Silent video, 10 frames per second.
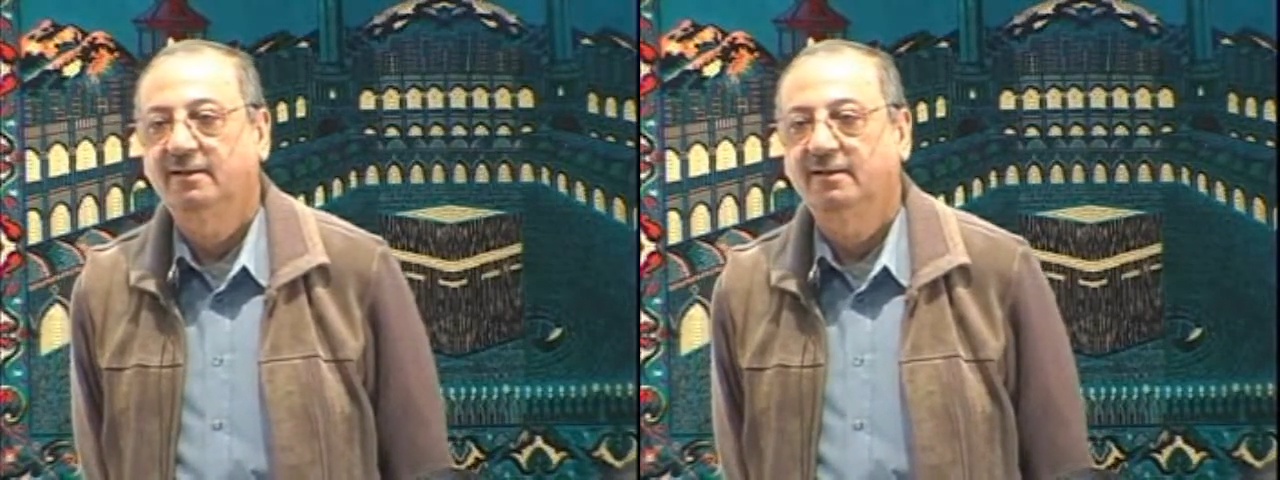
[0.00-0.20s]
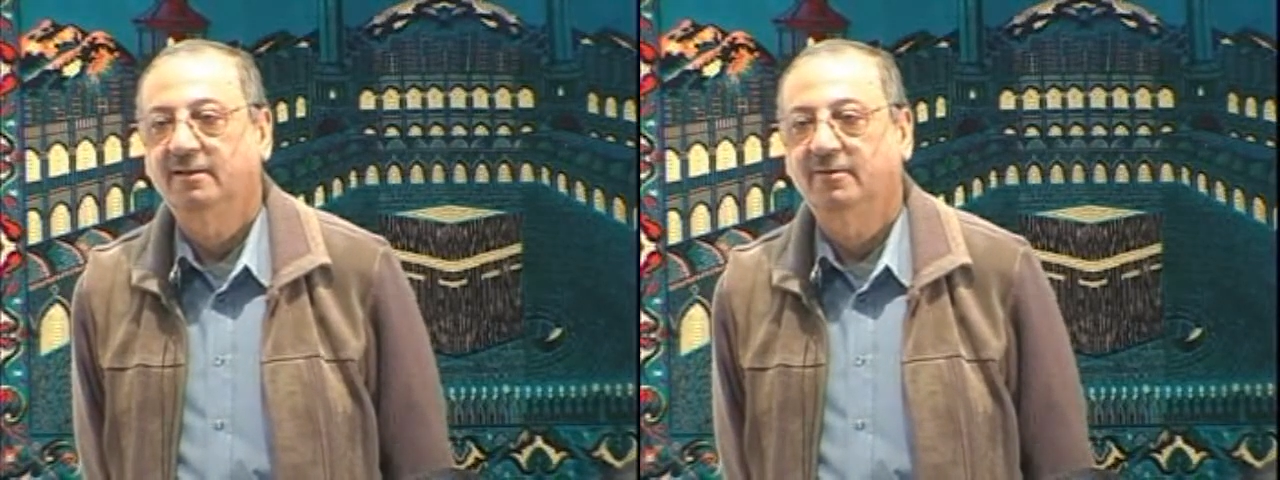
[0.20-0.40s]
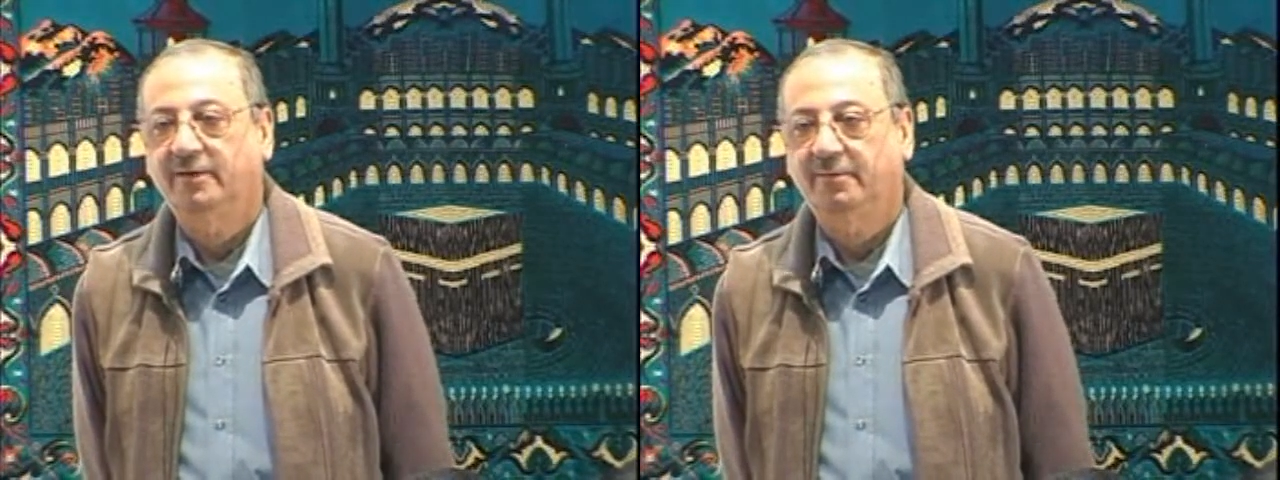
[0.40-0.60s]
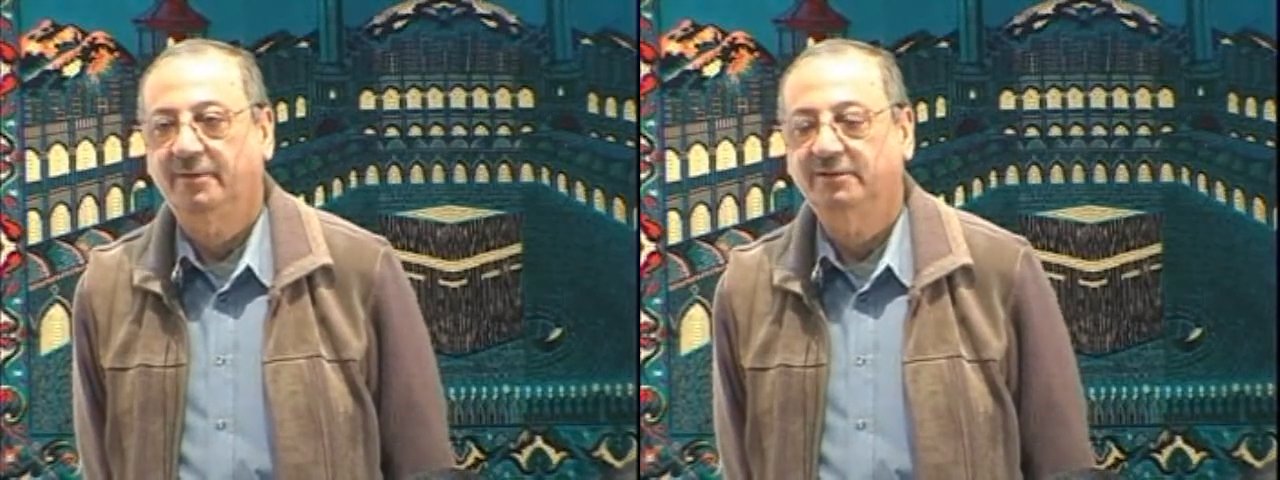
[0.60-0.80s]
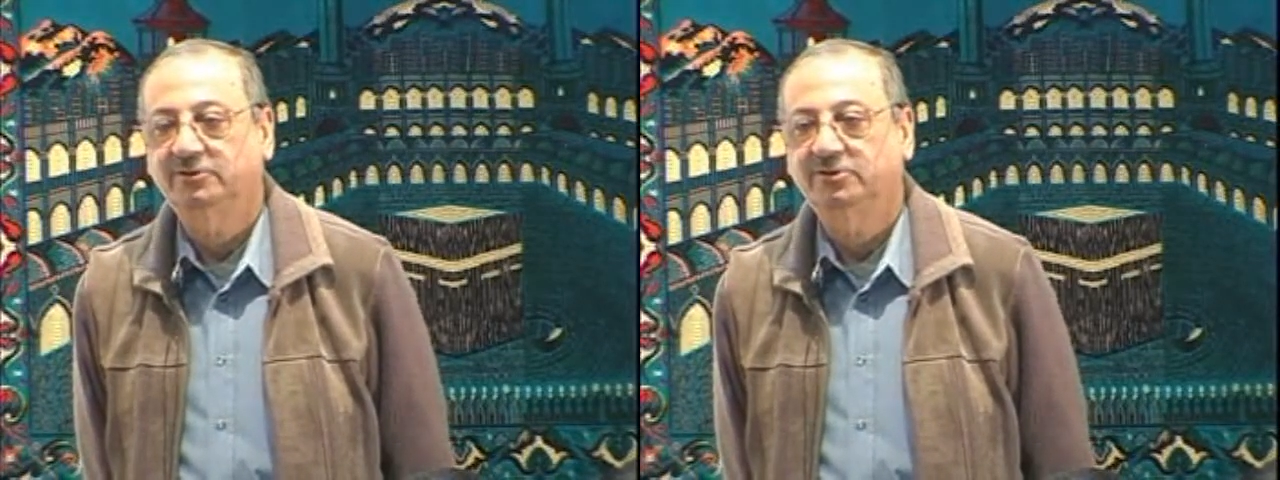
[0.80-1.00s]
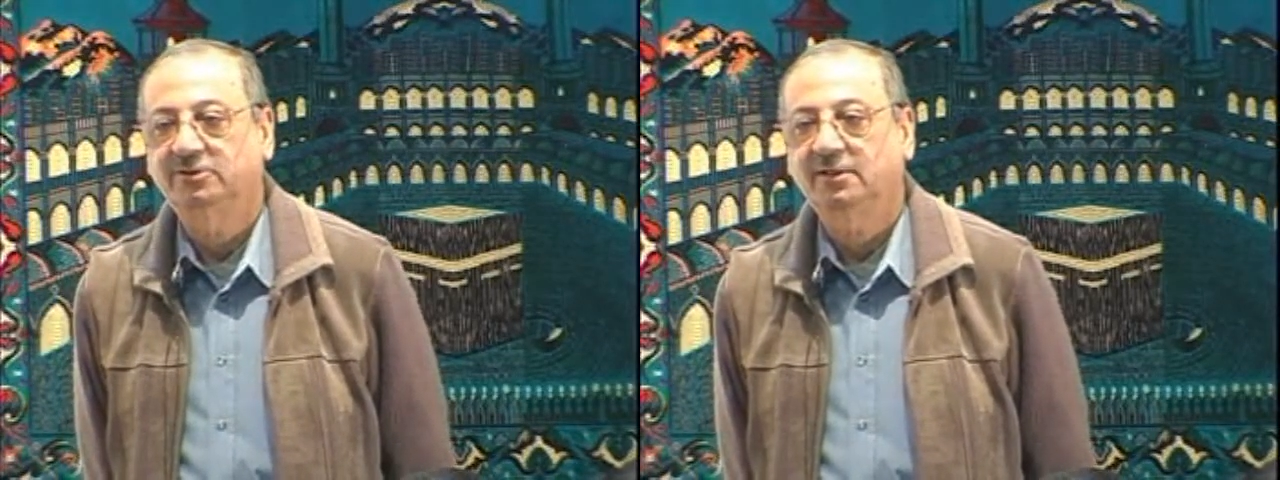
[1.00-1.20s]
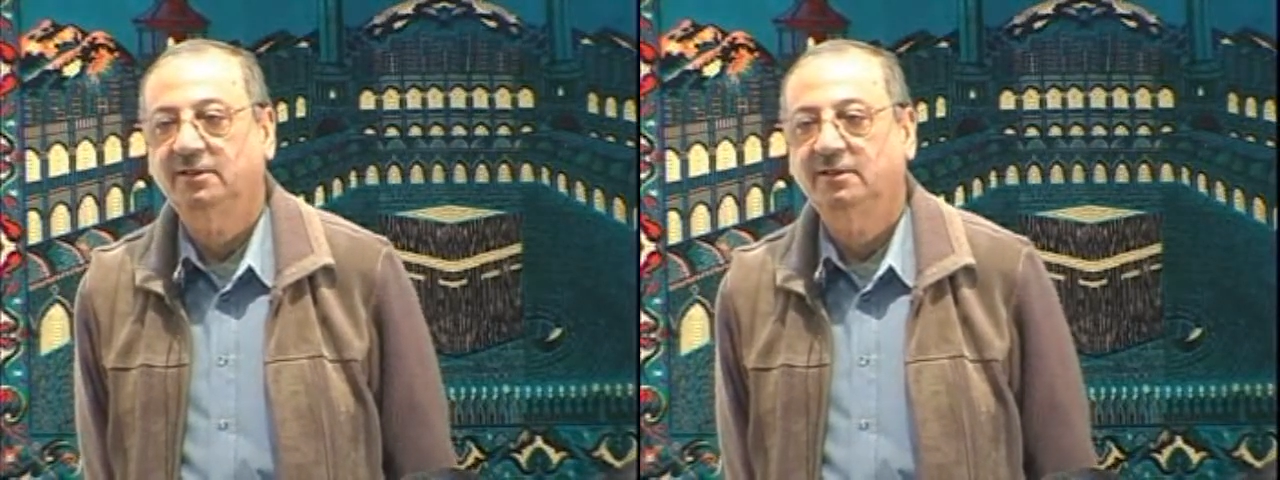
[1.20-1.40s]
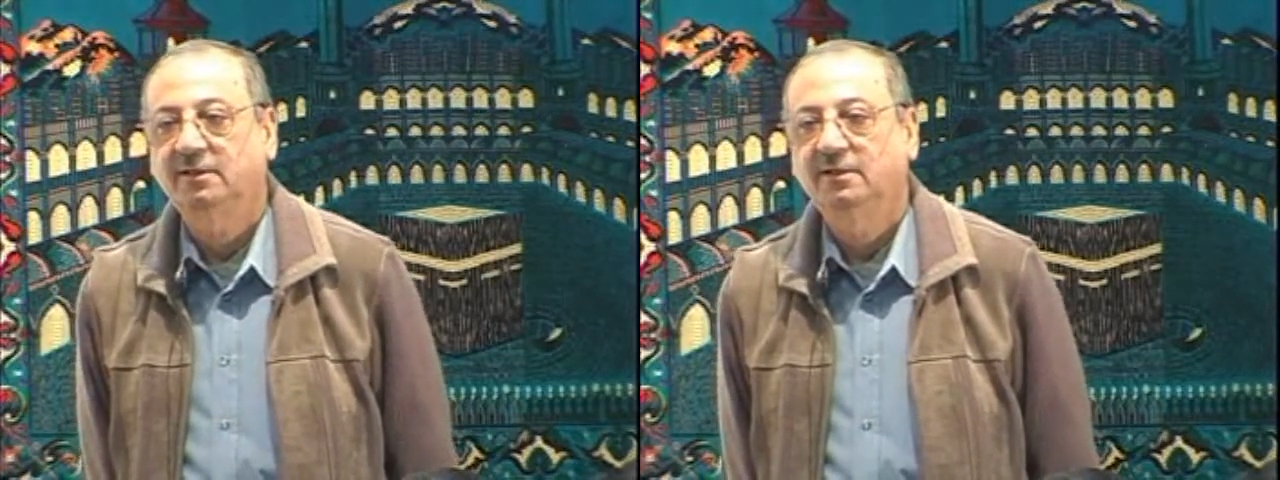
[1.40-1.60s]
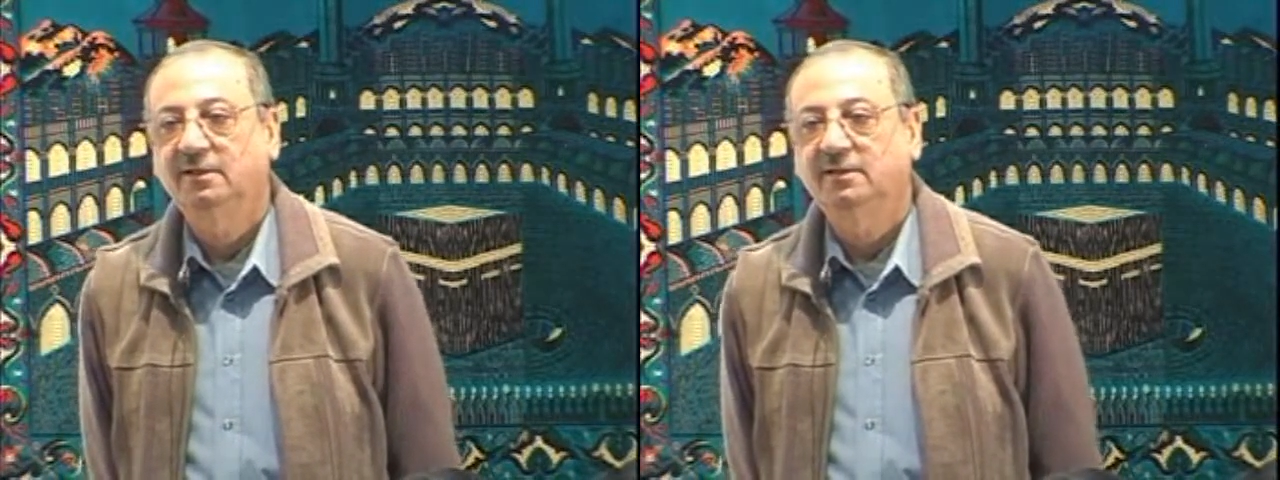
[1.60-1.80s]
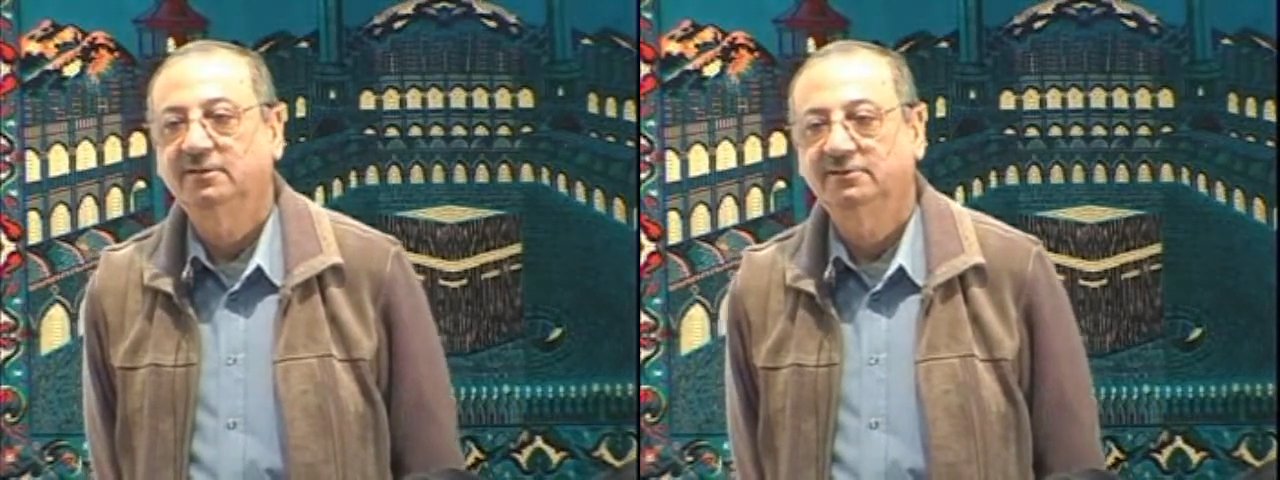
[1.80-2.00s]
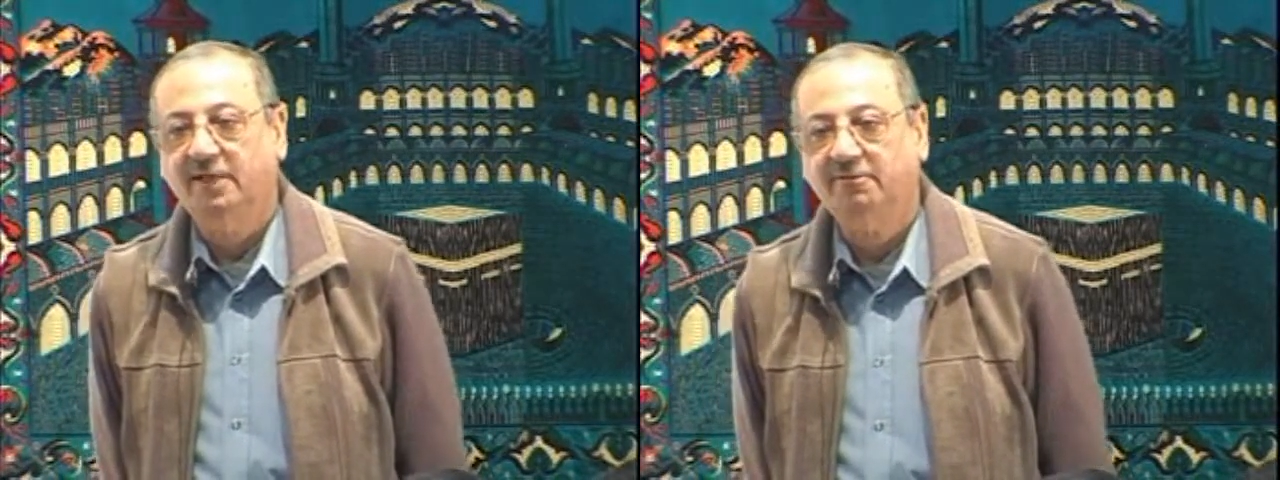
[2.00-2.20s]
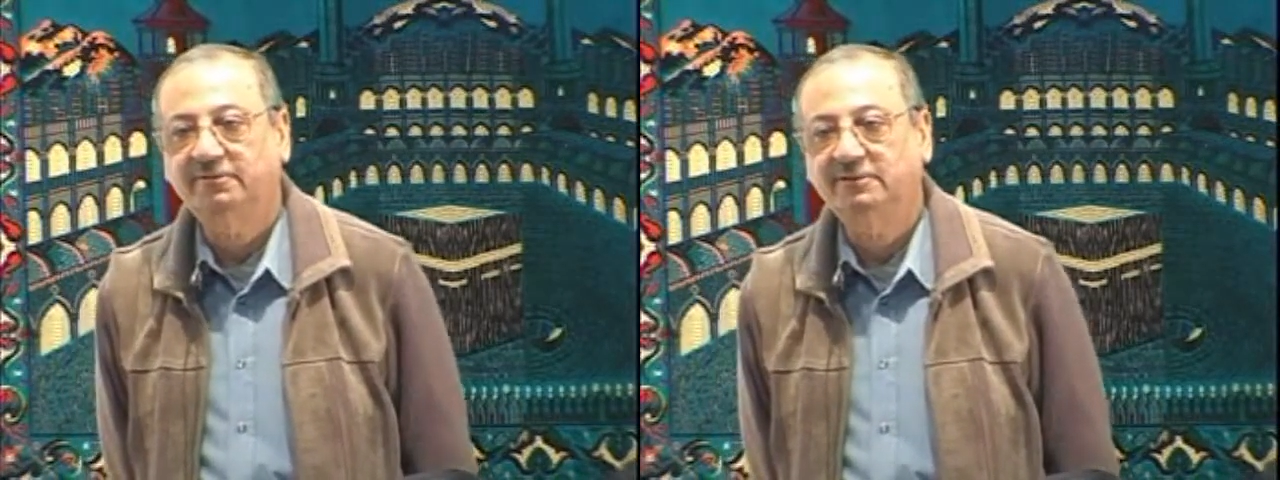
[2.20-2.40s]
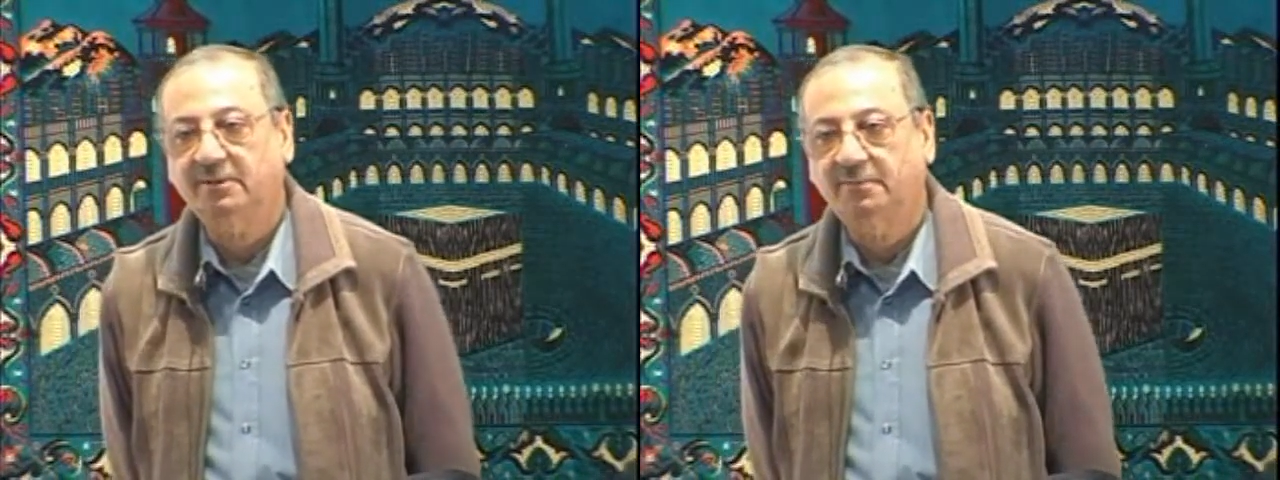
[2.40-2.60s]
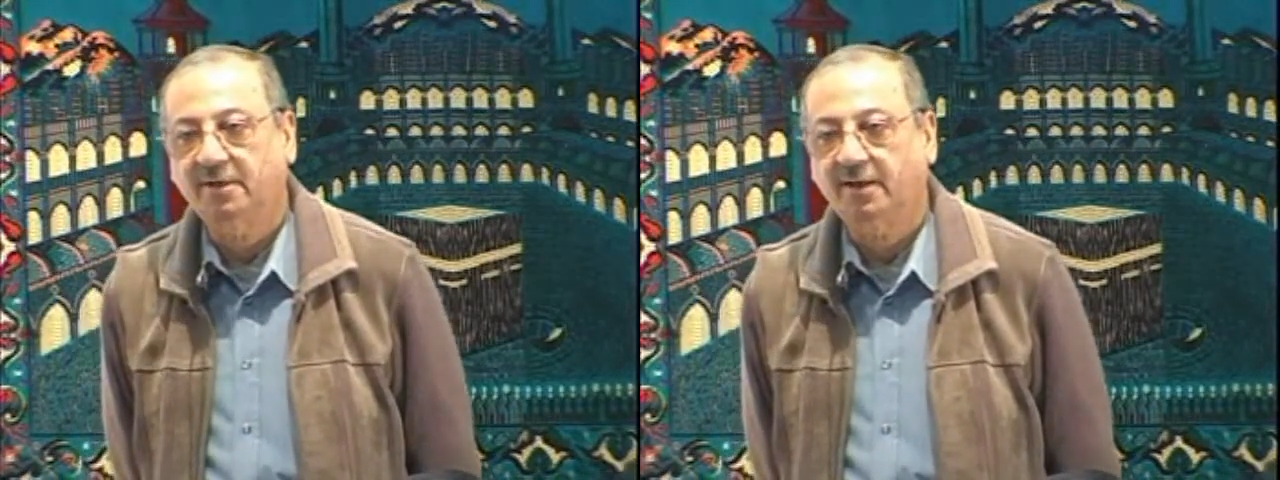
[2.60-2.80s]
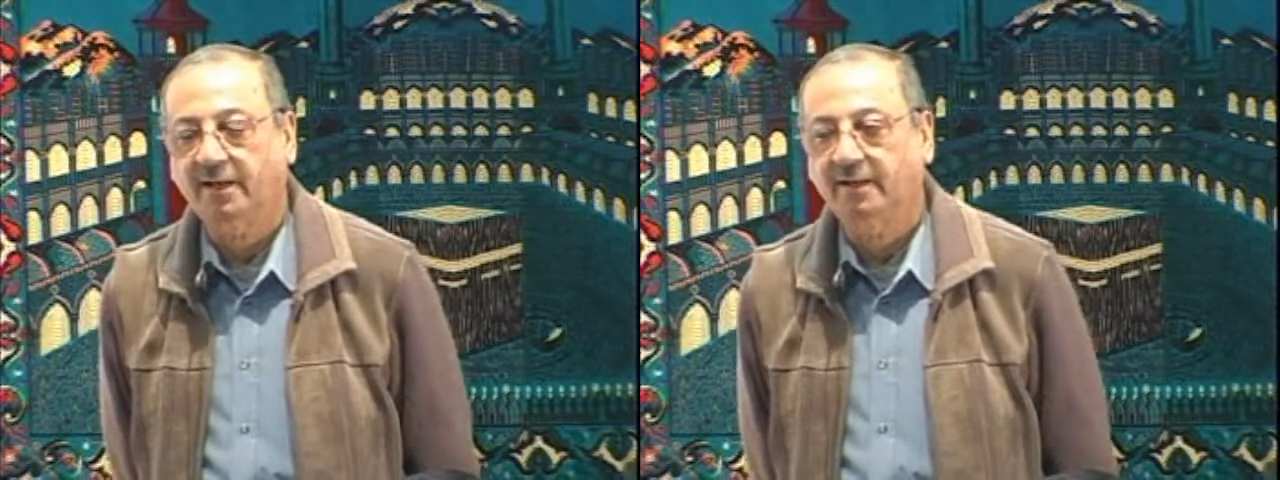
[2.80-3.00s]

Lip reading: Okay, brother and sister? Zarf is underlined.